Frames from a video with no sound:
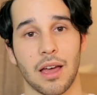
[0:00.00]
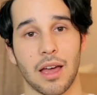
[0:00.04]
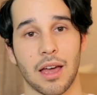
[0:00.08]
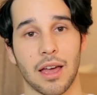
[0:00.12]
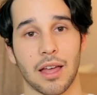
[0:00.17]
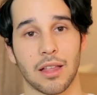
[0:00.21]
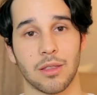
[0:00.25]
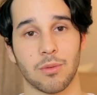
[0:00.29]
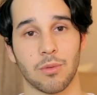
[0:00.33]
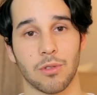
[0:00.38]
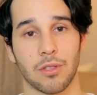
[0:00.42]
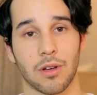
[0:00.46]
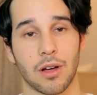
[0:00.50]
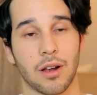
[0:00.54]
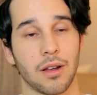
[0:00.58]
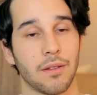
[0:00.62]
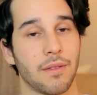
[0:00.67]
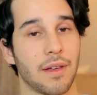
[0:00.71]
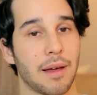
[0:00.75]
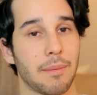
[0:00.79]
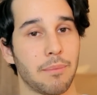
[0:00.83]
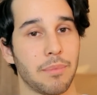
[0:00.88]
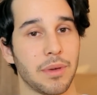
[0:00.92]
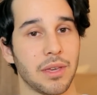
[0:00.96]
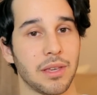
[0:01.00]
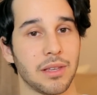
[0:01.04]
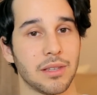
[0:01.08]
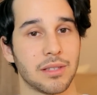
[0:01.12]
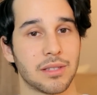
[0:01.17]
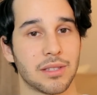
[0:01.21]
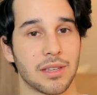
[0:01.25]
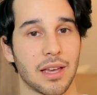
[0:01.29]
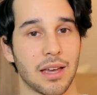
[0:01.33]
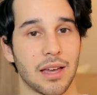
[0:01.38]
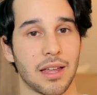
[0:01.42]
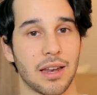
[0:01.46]
And with all of that being
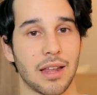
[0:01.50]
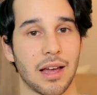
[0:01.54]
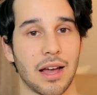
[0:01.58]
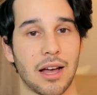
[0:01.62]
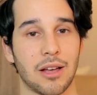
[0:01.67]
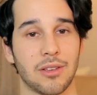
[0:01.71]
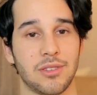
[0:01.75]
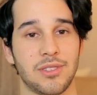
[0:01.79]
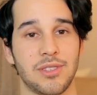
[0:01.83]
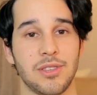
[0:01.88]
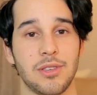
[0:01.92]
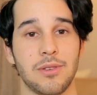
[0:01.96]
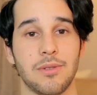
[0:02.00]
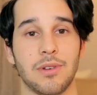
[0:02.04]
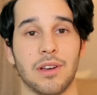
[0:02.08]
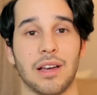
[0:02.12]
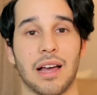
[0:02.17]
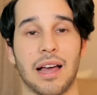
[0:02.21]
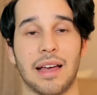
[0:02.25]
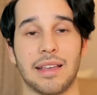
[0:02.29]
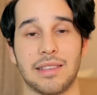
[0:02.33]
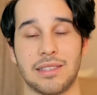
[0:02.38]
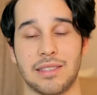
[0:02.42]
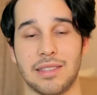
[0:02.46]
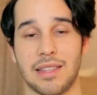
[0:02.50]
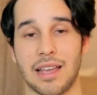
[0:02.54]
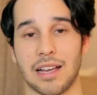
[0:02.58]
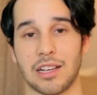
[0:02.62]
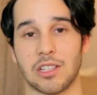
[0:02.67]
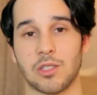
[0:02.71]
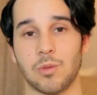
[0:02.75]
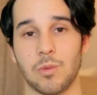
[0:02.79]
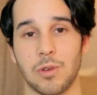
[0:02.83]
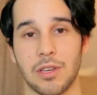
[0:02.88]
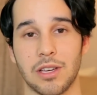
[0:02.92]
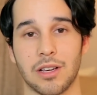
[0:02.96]
said, I'll see you guys
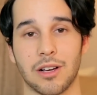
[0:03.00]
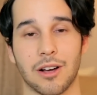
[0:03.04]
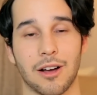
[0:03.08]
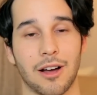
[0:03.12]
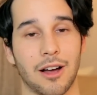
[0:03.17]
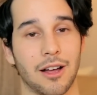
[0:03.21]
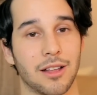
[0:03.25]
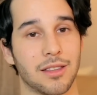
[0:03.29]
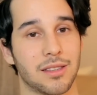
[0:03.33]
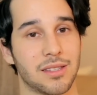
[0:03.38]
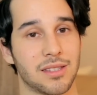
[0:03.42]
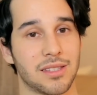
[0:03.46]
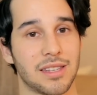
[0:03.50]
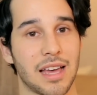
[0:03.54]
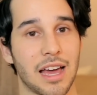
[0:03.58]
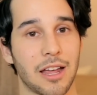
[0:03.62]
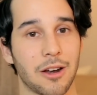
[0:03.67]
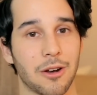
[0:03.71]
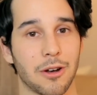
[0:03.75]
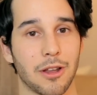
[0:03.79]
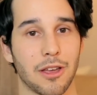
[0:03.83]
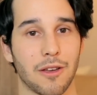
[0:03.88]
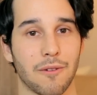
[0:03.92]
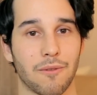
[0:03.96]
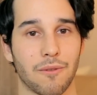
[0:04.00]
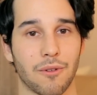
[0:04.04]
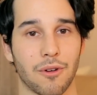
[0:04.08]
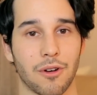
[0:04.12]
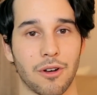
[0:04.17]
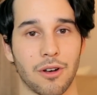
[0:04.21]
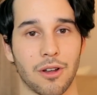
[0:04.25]
next week on Saturday for